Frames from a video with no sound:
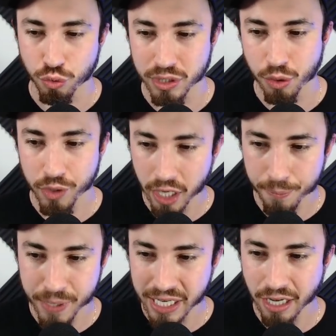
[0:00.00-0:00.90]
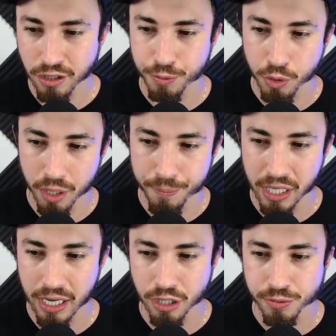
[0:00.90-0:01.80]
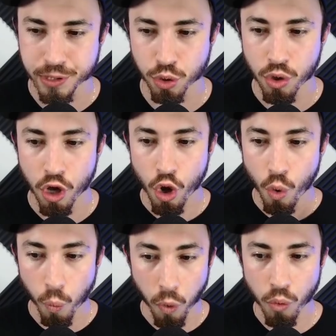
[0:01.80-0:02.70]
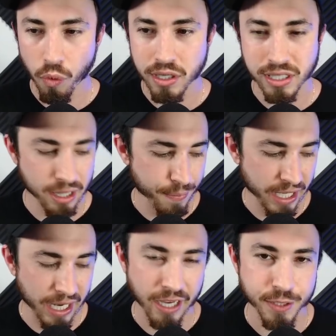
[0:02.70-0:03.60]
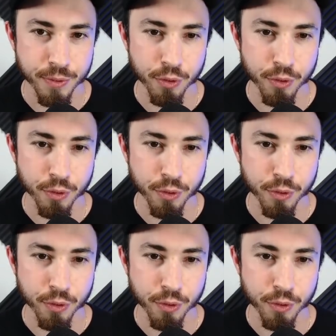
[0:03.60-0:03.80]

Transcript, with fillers: He said, We got a big announcement. We got a big announcement. So, what was the big announcement?